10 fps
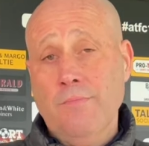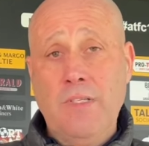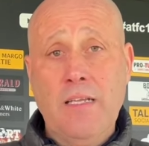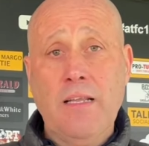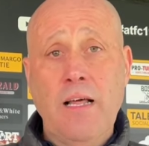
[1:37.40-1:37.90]

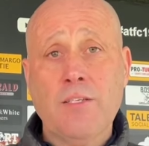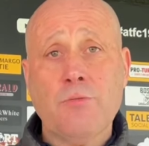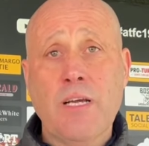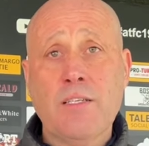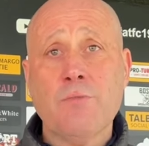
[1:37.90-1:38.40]
uh, that's
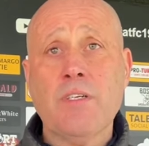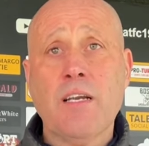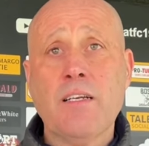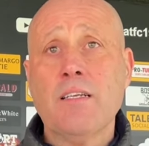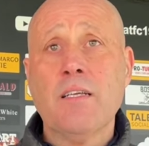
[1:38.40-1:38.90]
what it is. When you're
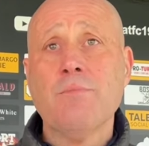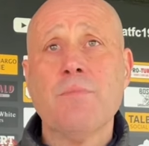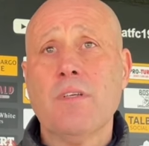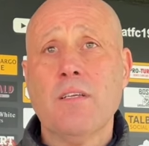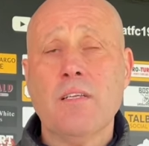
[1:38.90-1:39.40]
in the
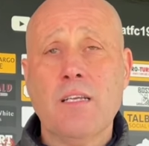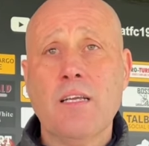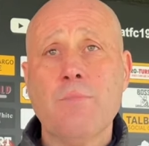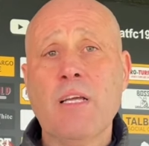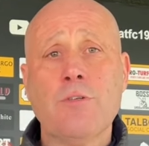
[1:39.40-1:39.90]
team, you, you need
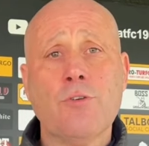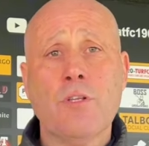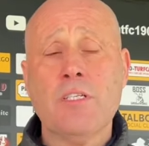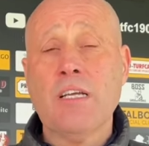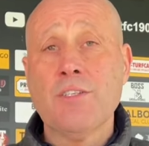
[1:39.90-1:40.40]
to make sure
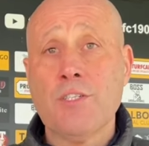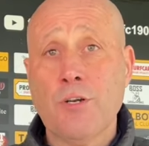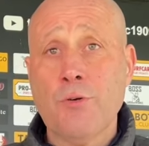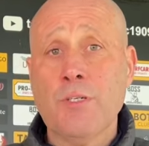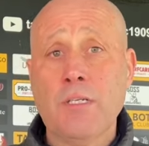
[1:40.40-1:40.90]
the jerseys
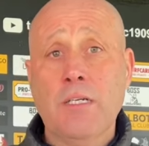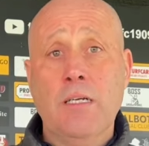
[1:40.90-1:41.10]
your are on.